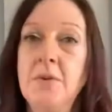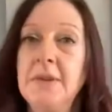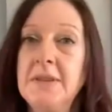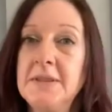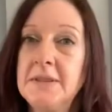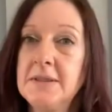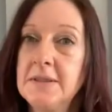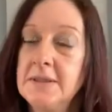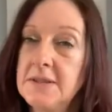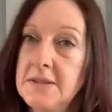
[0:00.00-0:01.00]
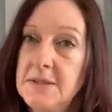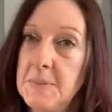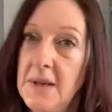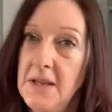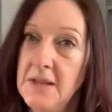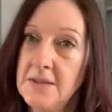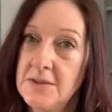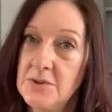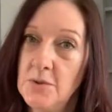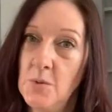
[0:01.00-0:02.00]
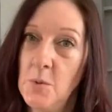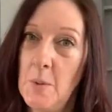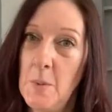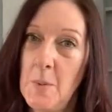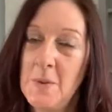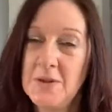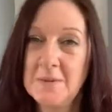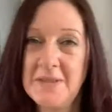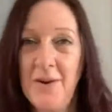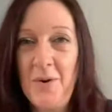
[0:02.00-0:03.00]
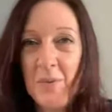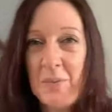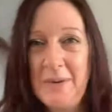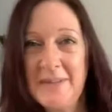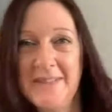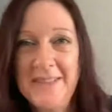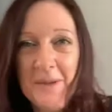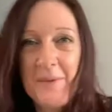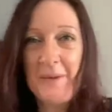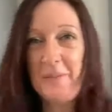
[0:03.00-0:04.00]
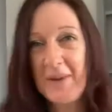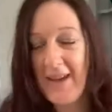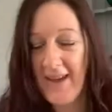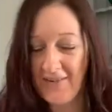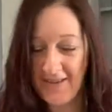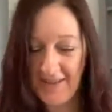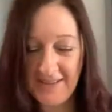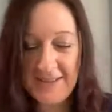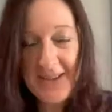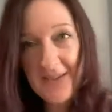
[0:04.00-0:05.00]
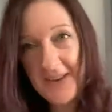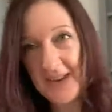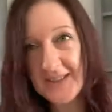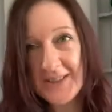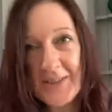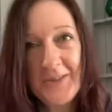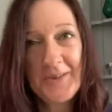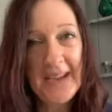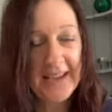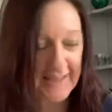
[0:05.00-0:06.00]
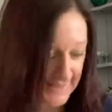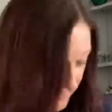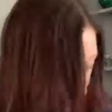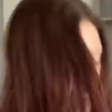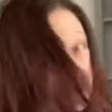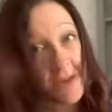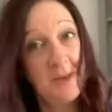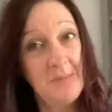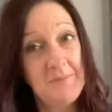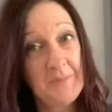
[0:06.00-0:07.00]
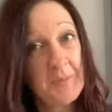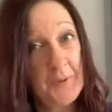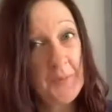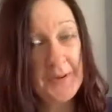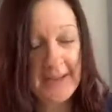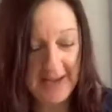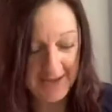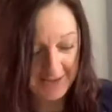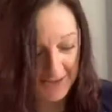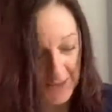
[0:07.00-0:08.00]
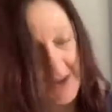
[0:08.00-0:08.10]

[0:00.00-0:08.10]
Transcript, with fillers: this spinning stool which I'm sat on, but it's a little bit precarious. I've only had it two days. I've not actually spun with it yet. I thought I'll